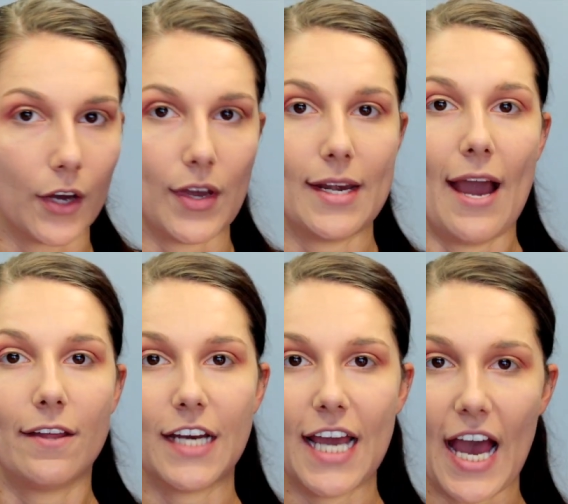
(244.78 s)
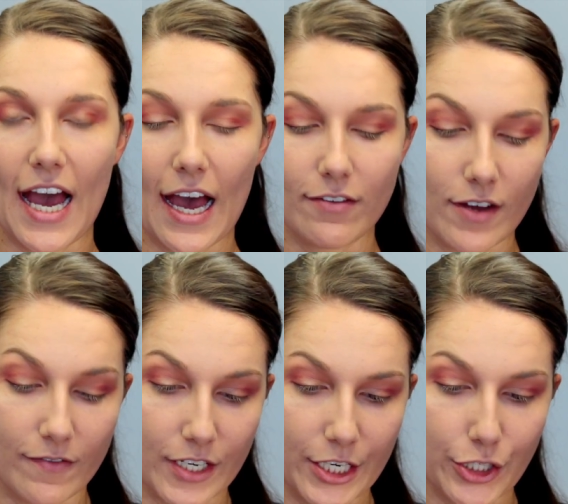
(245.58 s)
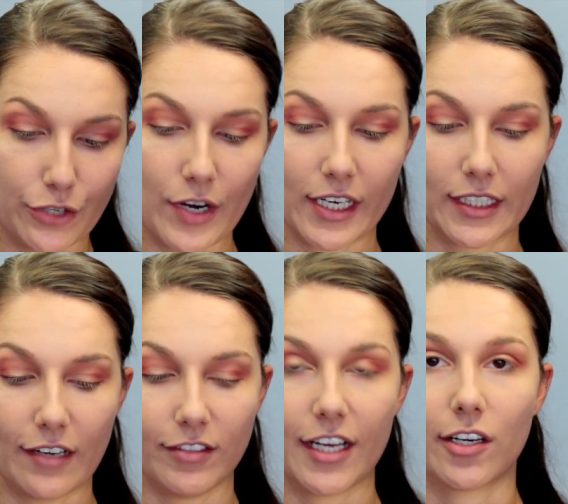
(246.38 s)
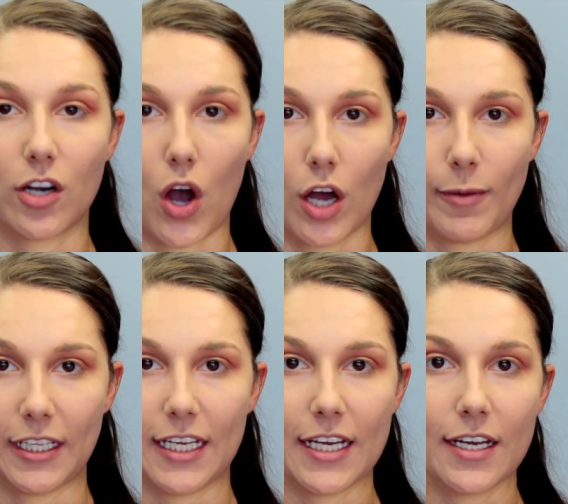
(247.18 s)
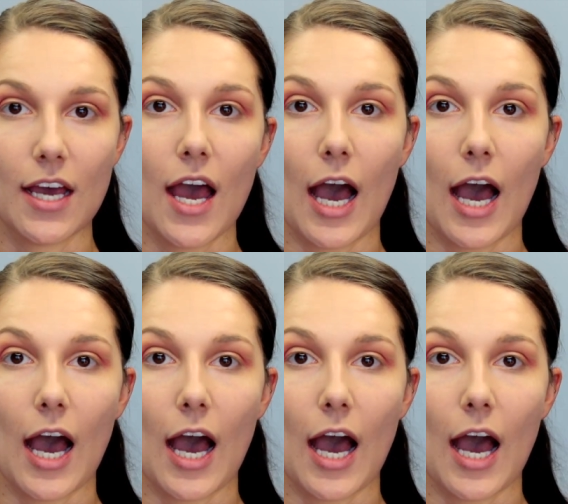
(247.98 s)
Okay, now that I have a Venetian Red and Love Letter on my lid,